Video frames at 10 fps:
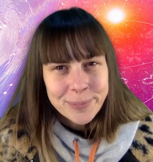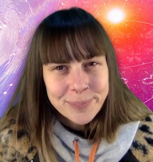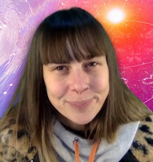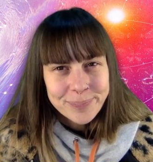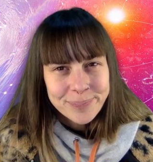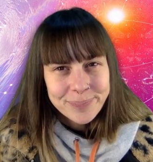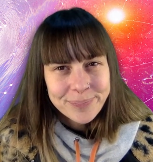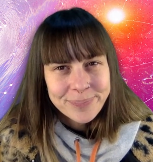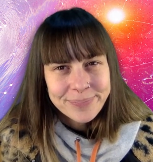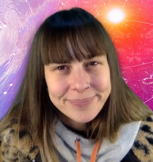
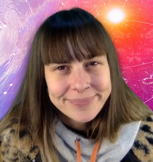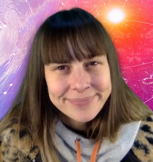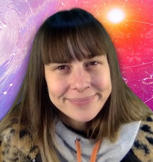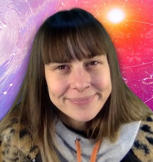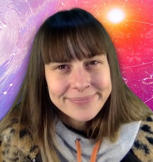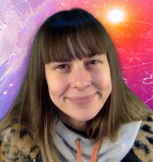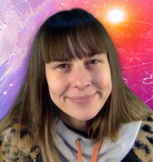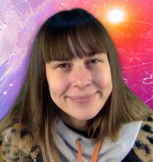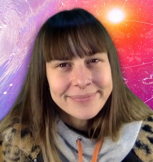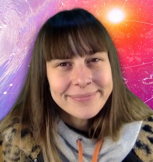
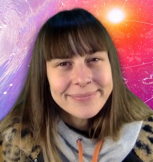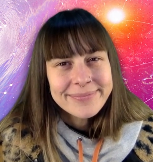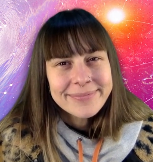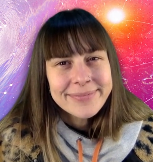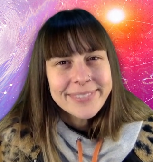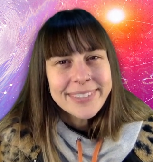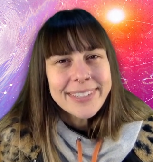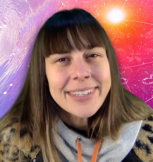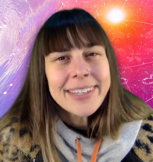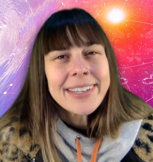Nothing is said.